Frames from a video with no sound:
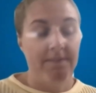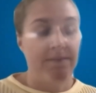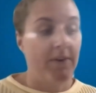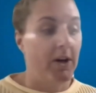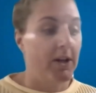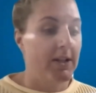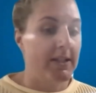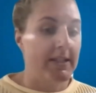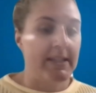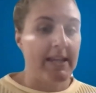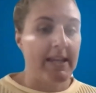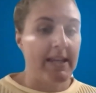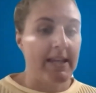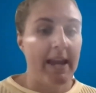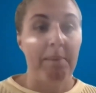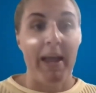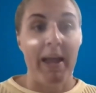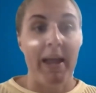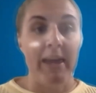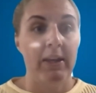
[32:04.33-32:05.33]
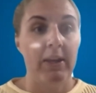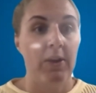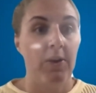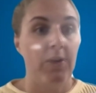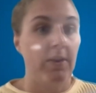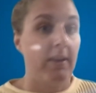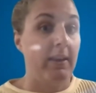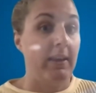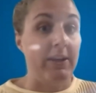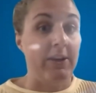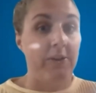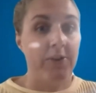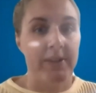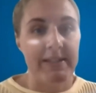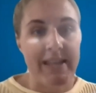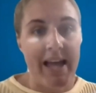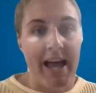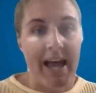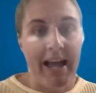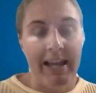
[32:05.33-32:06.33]
First, I'm kind of go the legal
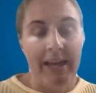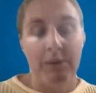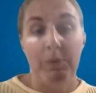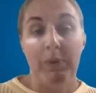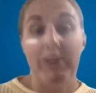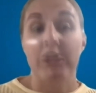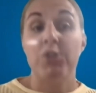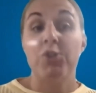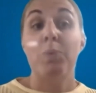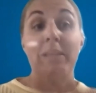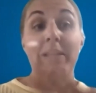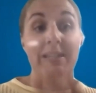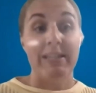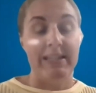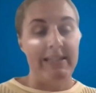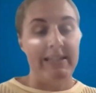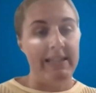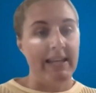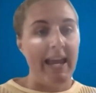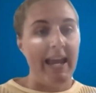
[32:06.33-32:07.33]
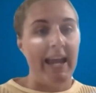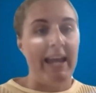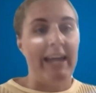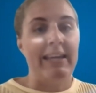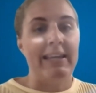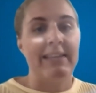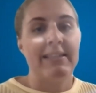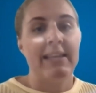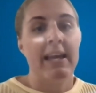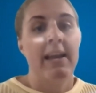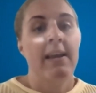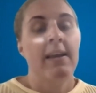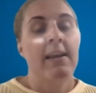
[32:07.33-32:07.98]
side, which we did today, is